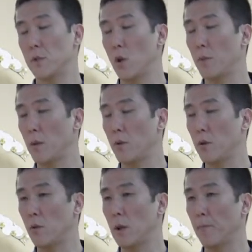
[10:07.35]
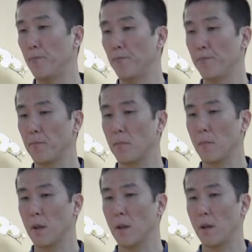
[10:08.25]
they'll be able
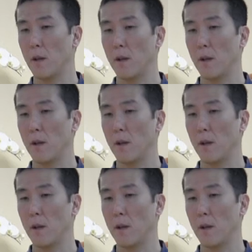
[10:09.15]
to